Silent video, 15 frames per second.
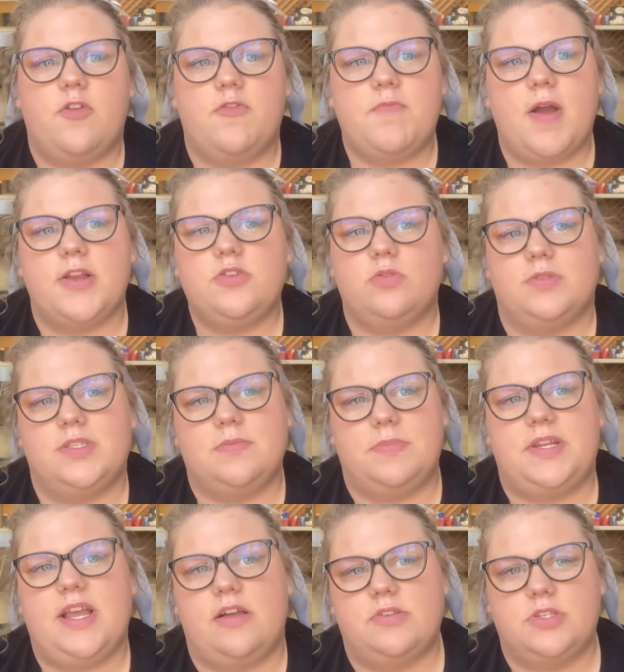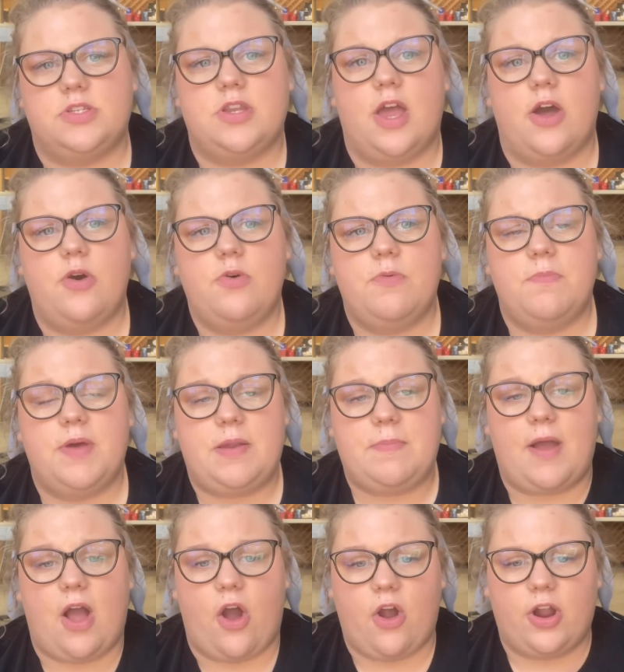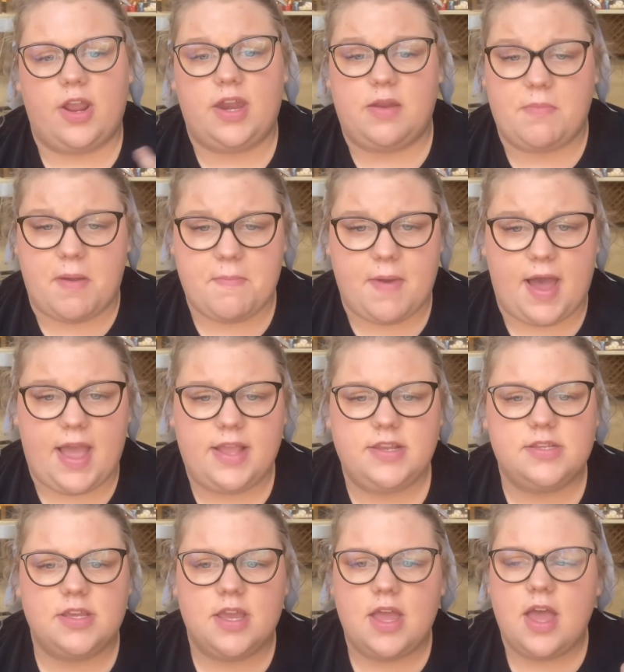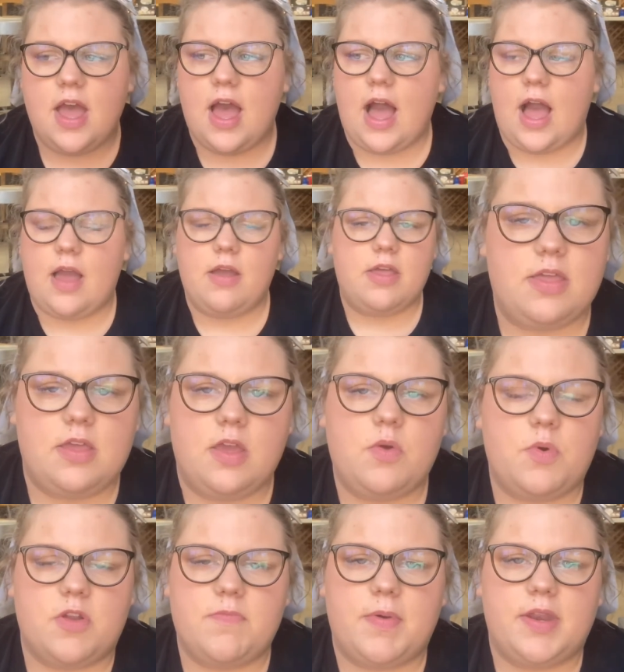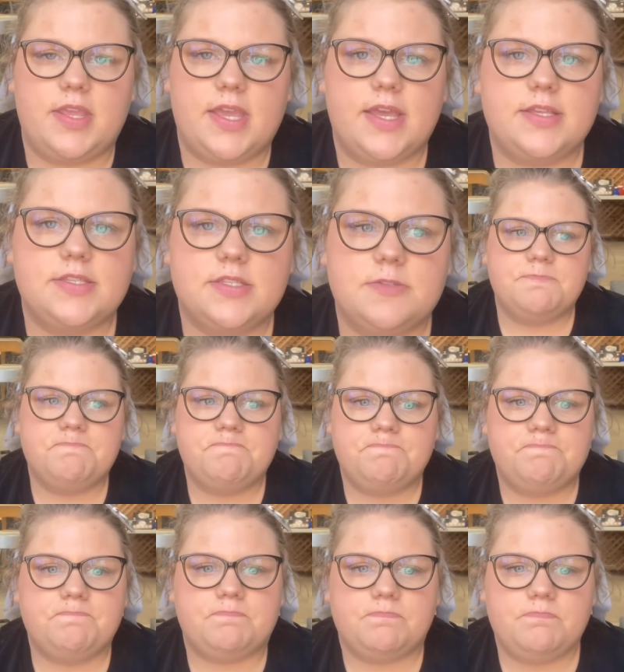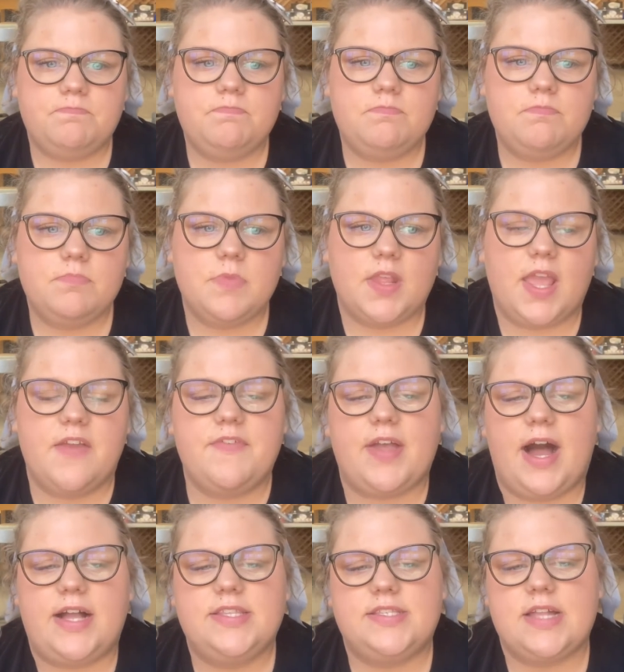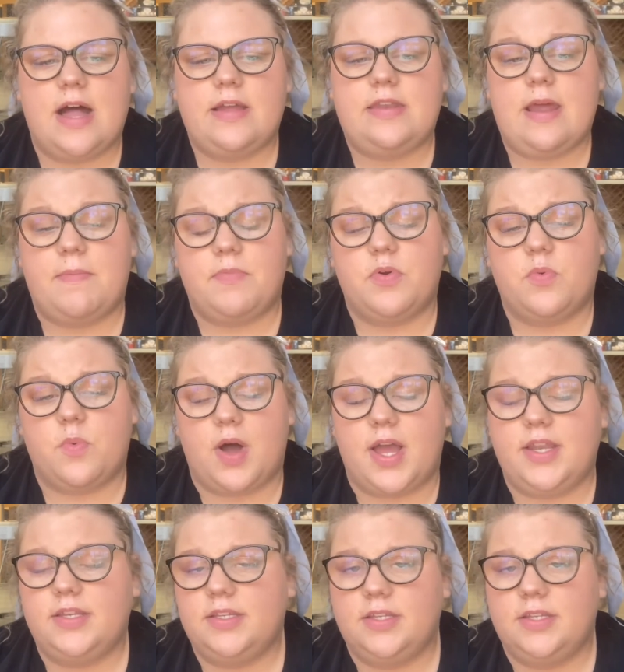told somebody else no, but in my heart and in my mind, it would have been a yes. If God's not number one,